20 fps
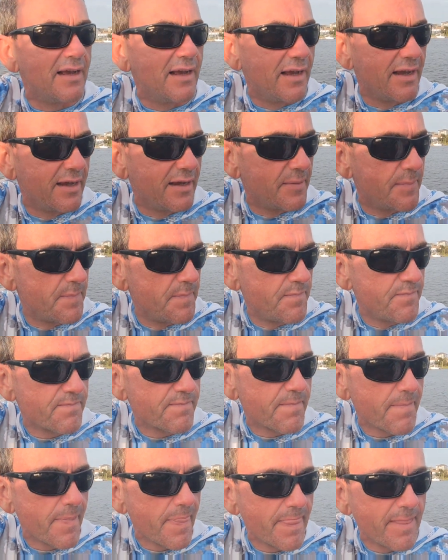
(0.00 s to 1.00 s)

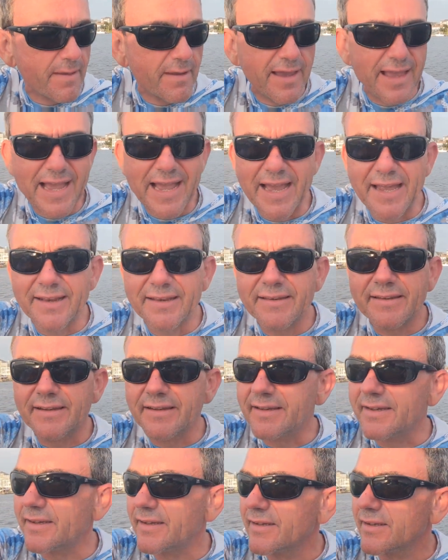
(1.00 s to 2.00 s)

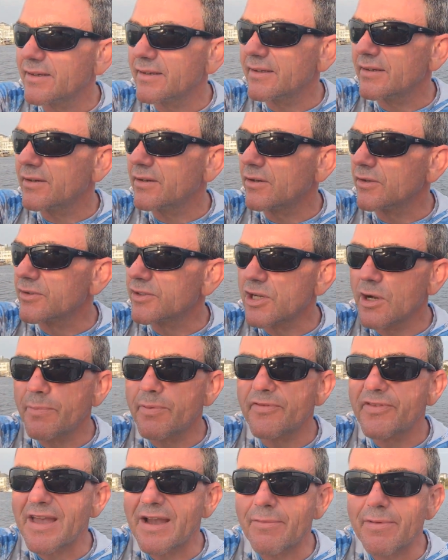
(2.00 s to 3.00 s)
On top
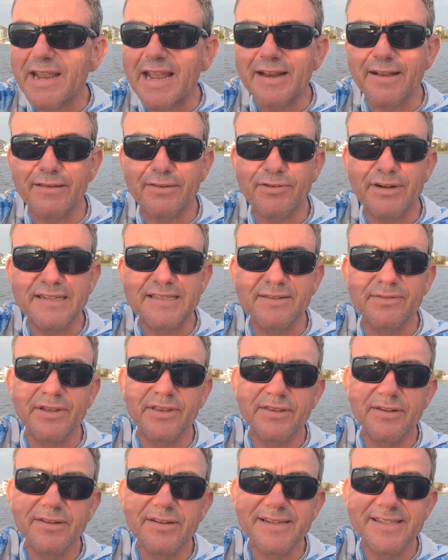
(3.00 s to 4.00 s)
of that, we had a threat of a
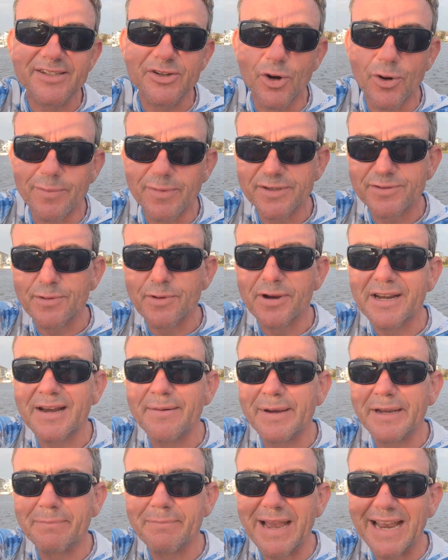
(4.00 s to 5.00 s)
thunderstorm as we were
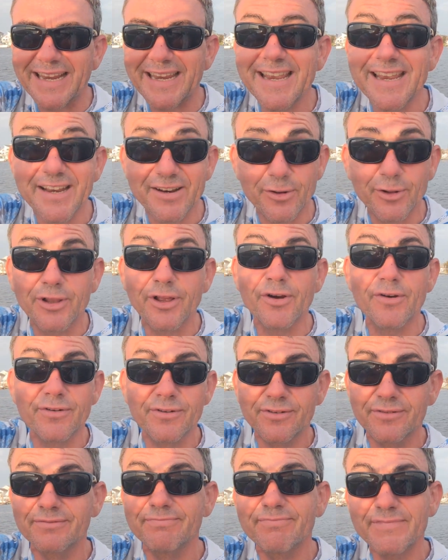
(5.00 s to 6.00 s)
coming back in,
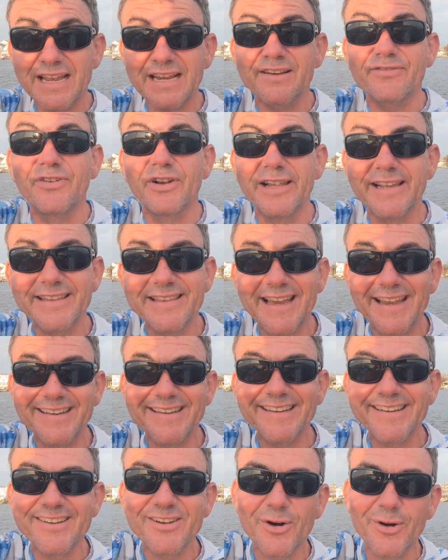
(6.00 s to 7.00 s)
although thankfully that
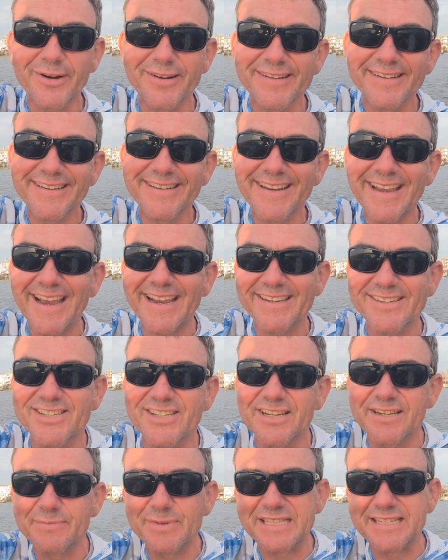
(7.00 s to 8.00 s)
did not
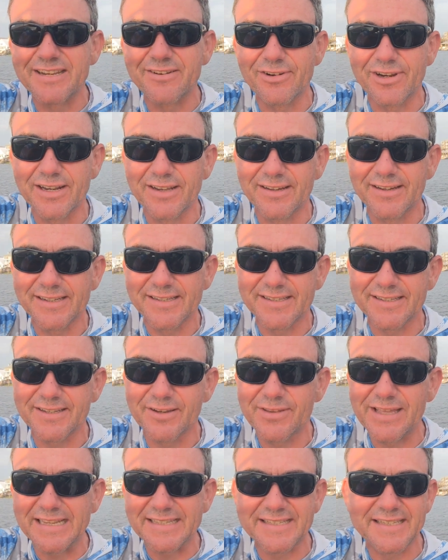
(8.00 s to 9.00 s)
actually materialize.
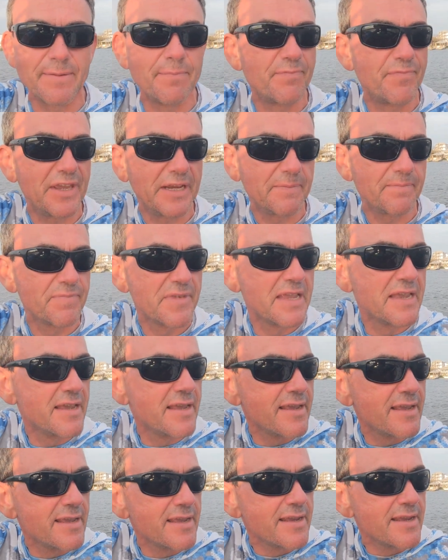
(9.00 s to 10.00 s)
So that's
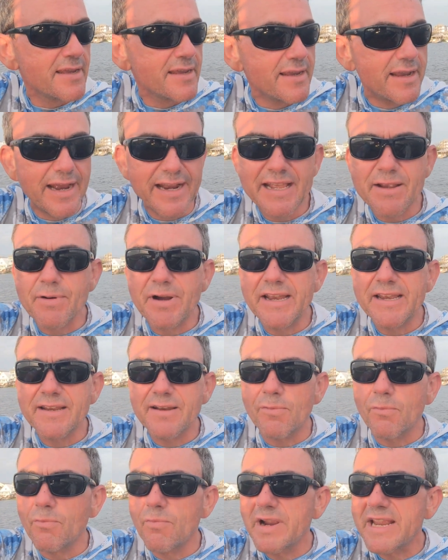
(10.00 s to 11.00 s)
something. Anyway,
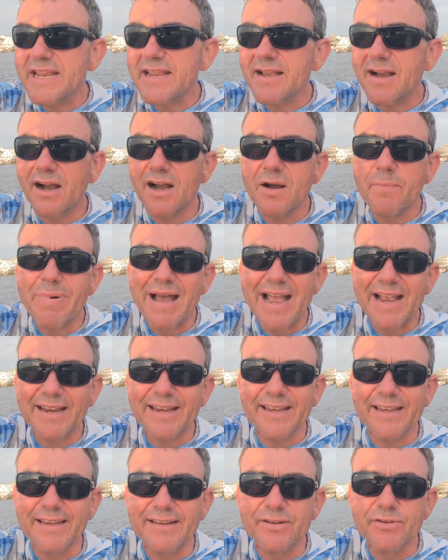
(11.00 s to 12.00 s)
we are
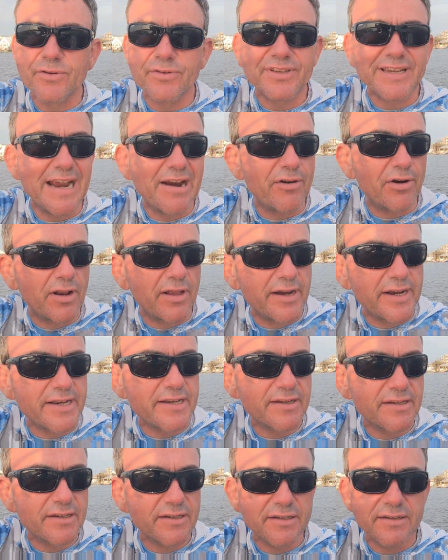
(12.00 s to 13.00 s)
back in North
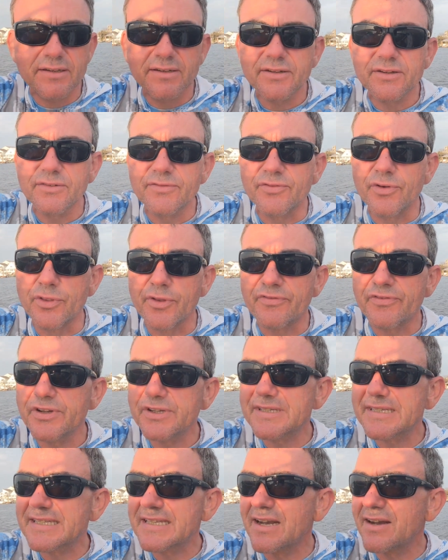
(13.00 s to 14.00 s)
Carolina for the
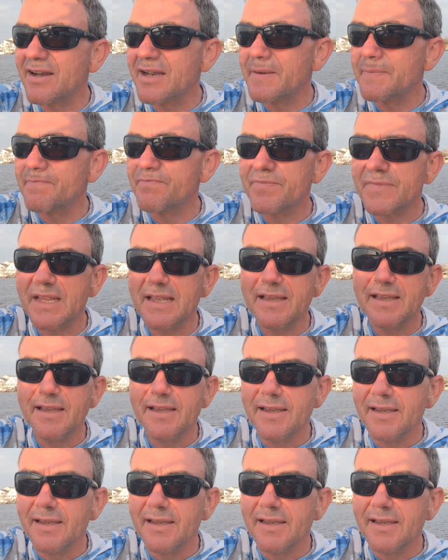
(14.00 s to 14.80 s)
first time